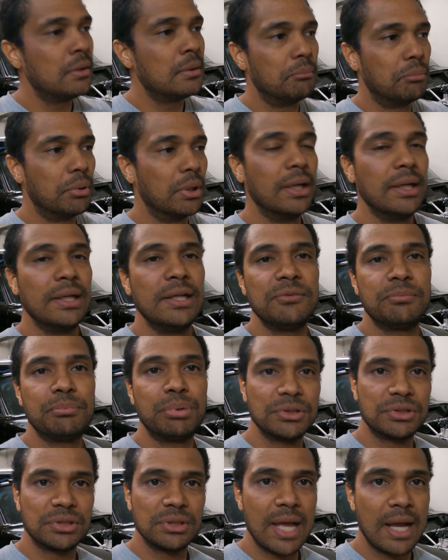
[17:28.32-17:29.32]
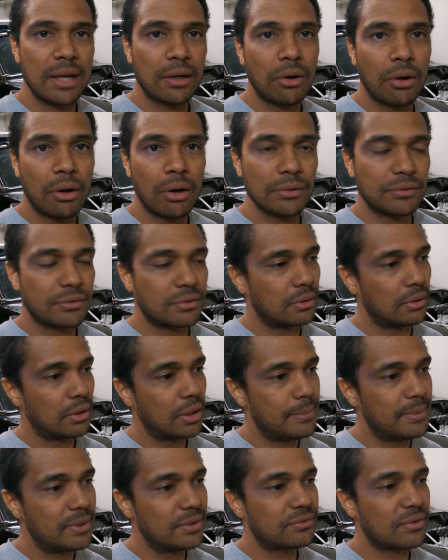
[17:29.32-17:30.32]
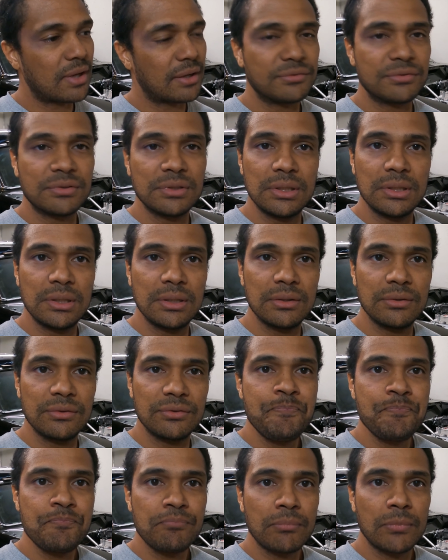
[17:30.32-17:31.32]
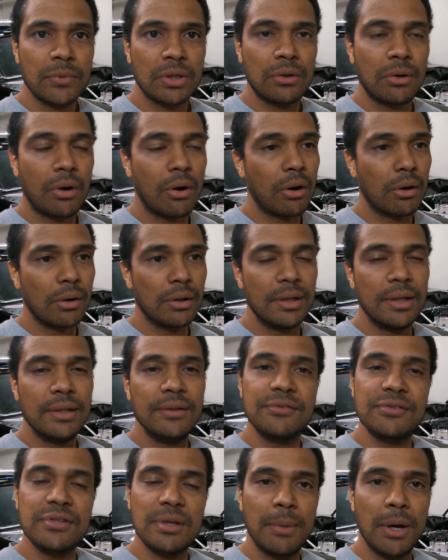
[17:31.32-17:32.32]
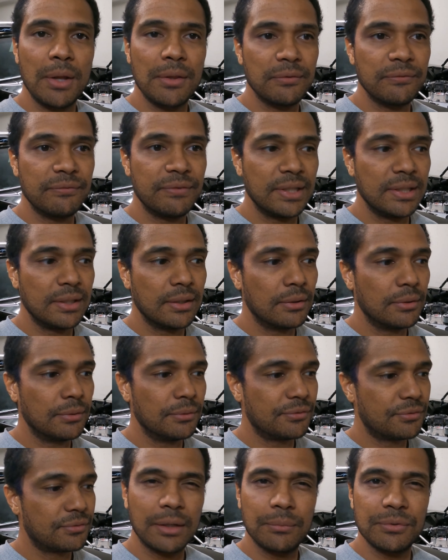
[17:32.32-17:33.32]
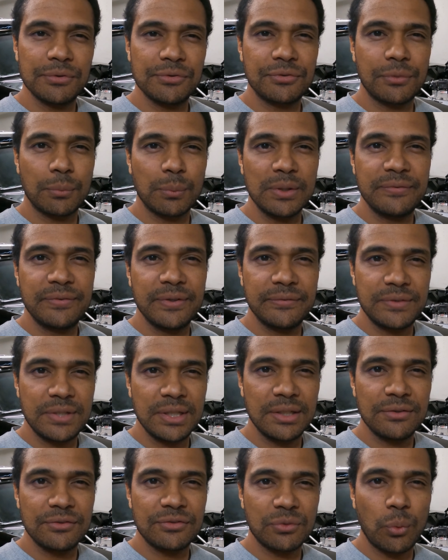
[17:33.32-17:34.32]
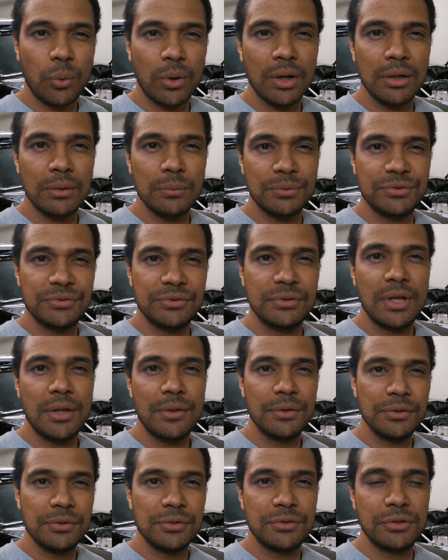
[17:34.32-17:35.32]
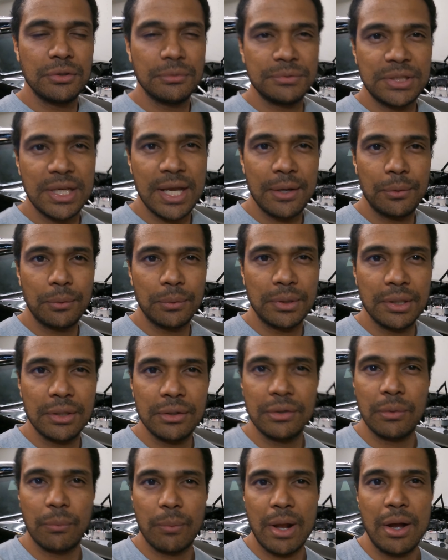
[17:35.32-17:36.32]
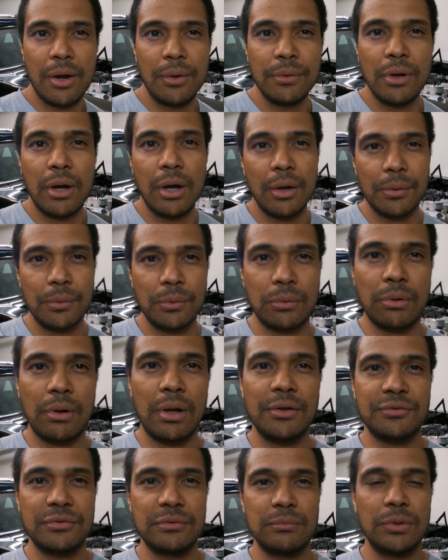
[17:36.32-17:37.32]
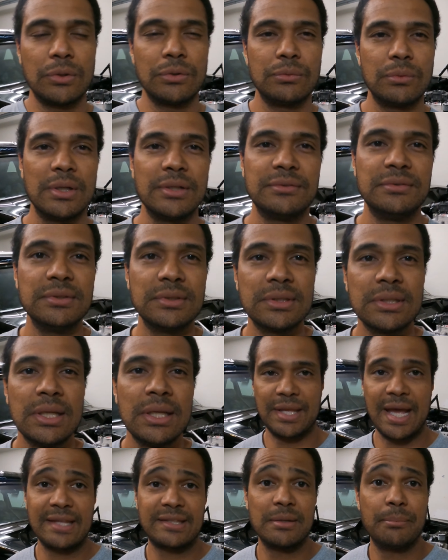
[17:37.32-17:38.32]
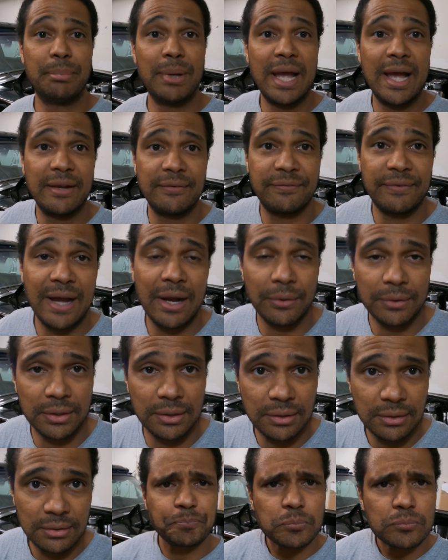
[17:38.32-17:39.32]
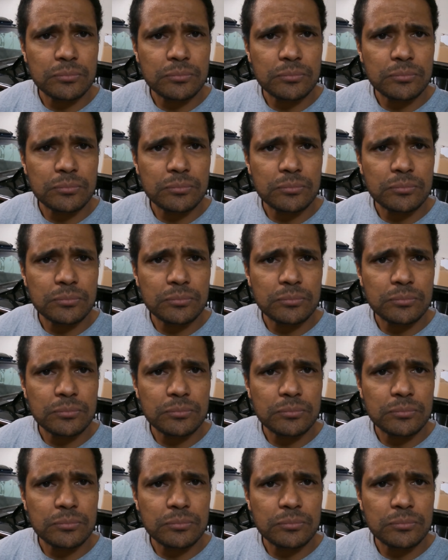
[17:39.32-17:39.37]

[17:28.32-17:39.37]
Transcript: But he's pushing that car to the limits. I've seen his car in some other videos. It was 315 Squared, which is another YouTube channel geared around autocross and road racing. That's a bad Falcon.